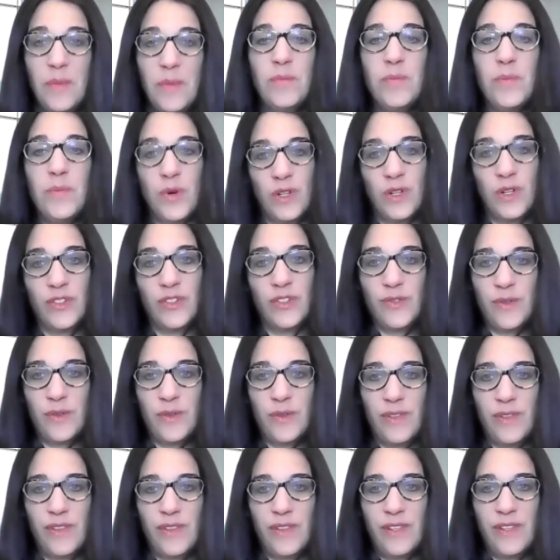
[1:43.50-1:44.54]
moral
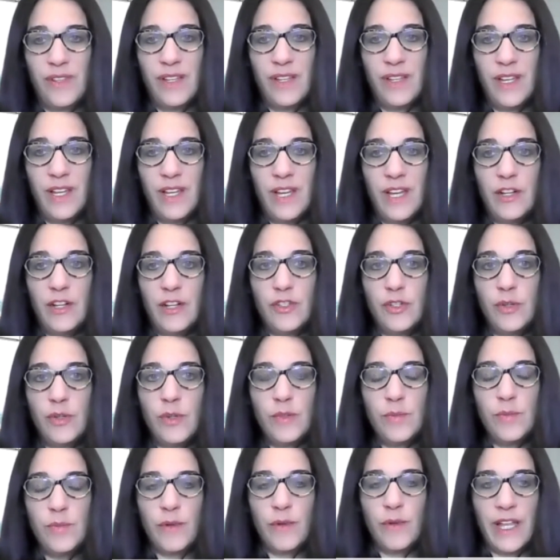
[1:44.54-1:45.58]
truth.
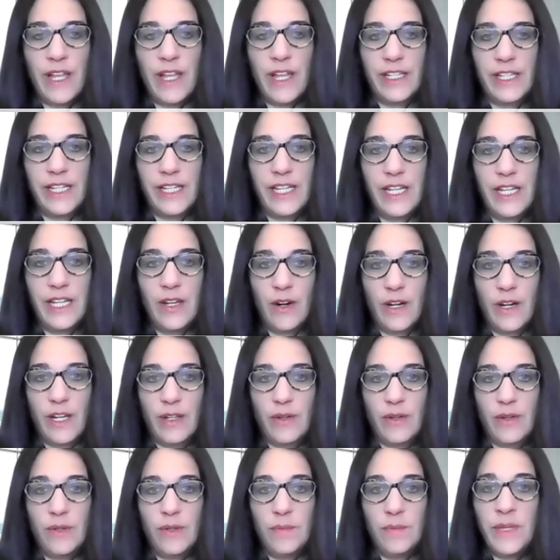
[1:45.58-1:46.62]
Jewish morality, he
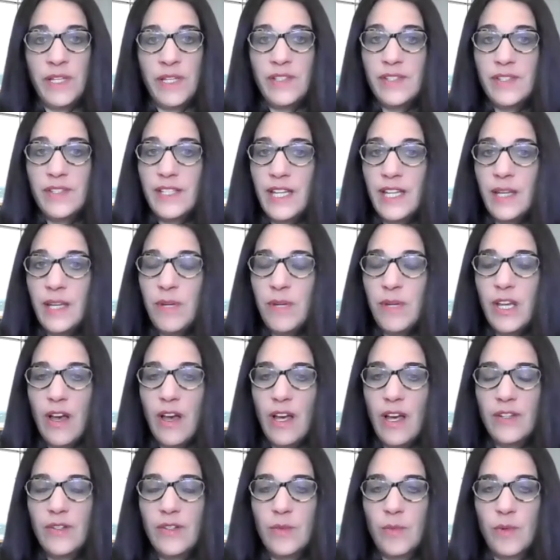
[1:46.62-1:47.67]
argued, means seeing
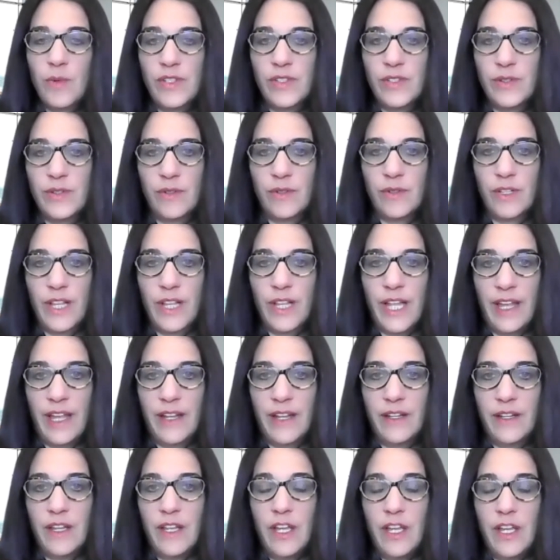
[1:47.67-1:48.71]
beyond one's own
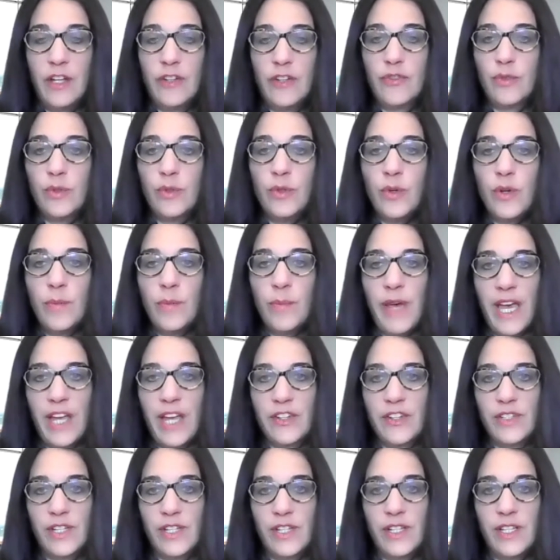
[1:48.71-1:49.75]
clan. True
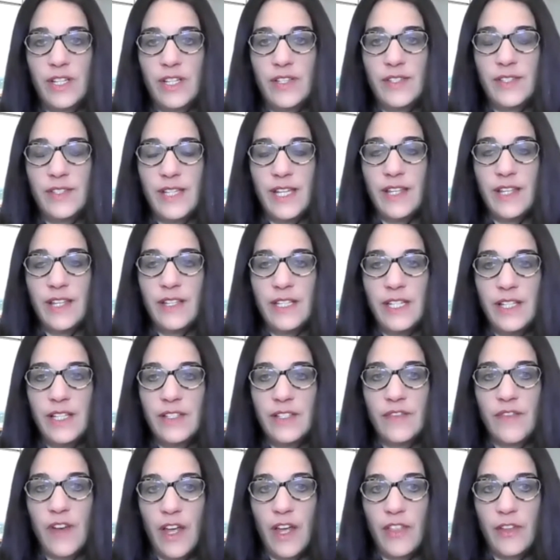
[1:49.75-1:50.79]
compassion is seeing the
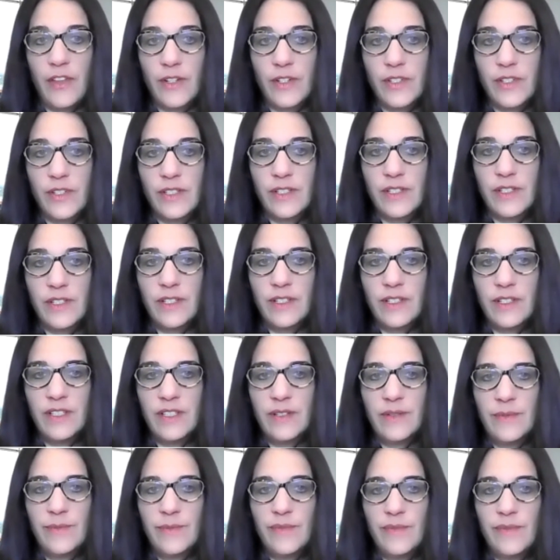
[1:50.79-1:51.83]
needs of others.
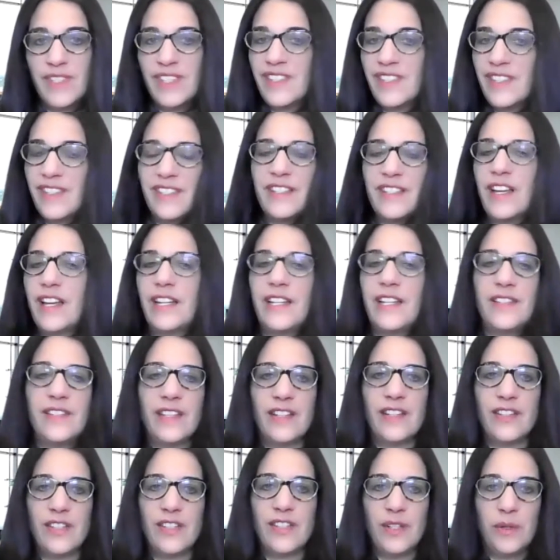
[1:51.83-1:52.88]
This is not
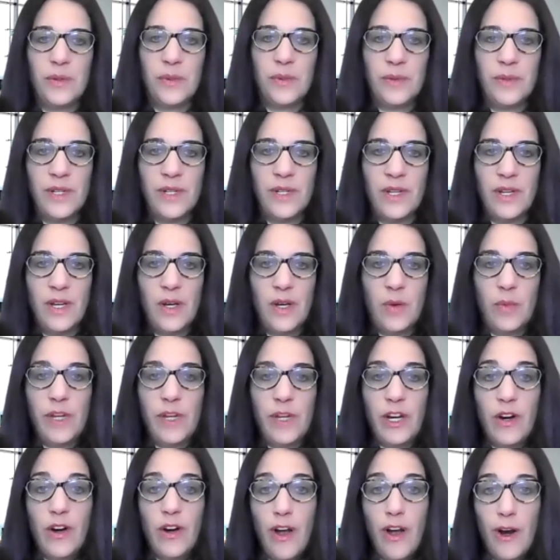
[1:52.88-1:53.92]
easy to do.
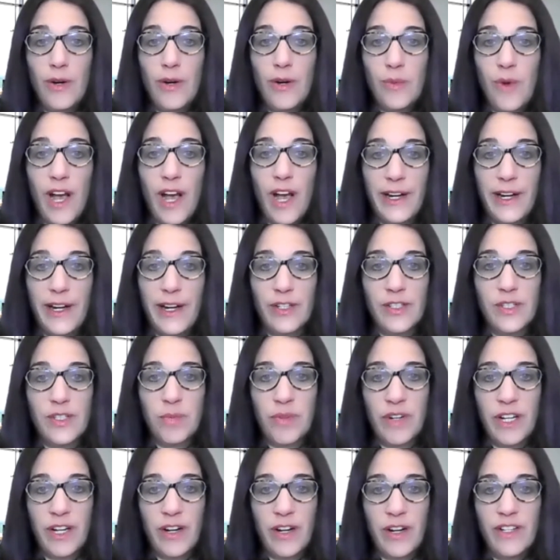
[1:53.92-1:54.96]
We are hardwired to
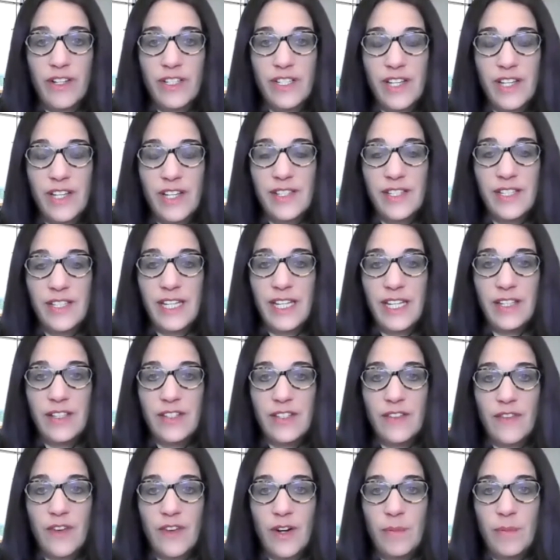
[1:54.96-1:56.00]
prioritize the
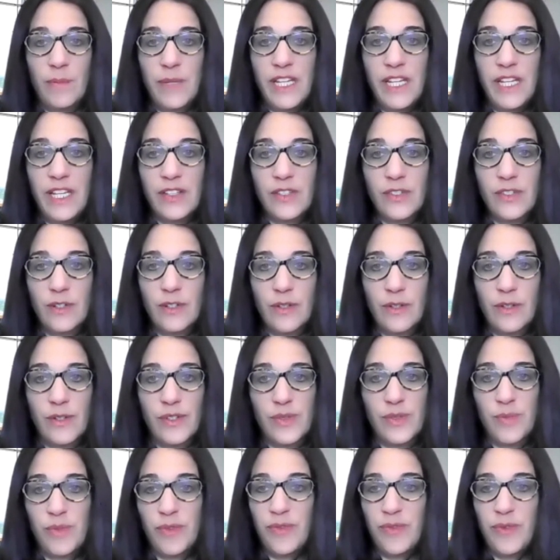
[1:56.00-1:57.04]
needs of our immediate
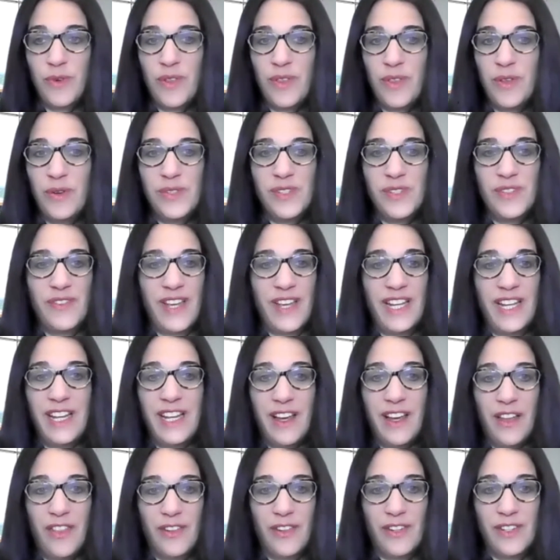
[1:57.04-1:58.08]
circles before those of
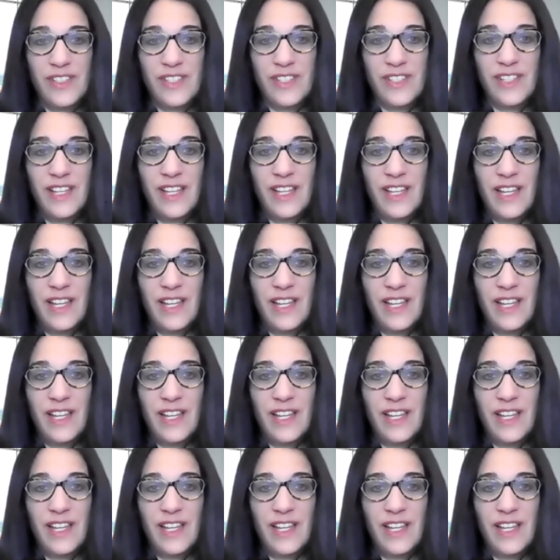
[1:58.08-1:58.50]
any others.